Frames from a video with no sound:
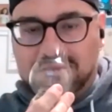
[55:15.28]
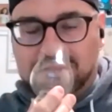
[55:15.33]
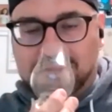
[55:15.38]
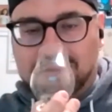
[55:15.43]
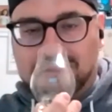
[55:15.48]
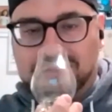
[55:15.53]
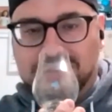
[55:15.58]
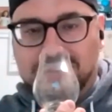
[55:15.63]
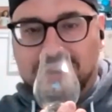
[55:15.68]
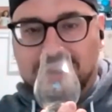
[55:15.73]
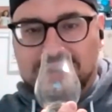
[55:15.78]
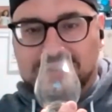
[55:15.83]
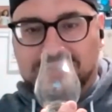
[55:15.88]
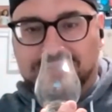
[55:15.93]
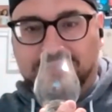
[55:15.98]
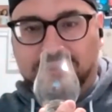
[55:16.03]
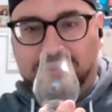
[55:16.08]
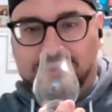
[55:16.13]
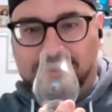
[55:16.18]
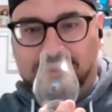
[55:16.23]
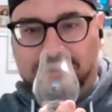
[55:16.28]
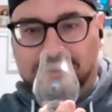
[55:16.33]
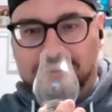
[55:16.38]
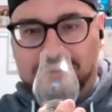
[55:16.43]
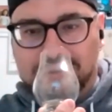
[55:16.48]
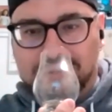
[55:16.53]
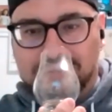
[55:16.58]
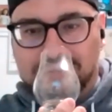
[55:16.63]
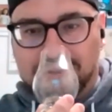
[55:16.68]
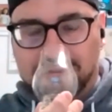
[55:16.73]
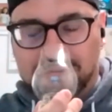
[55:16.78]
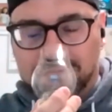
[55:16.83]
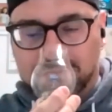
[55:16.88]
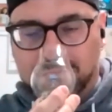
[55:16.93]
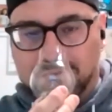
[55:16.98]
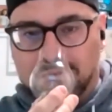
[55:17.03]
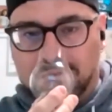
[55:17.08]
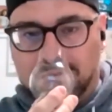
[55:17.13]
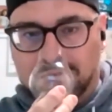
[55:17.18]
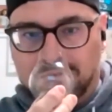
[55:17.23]
Still has a nice floral note in there as
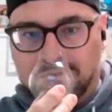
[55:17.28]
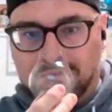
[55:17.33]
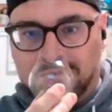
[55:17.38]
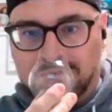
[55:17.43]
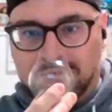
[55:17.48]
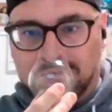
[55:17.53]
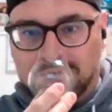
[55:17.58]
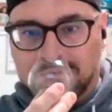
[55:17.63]
well.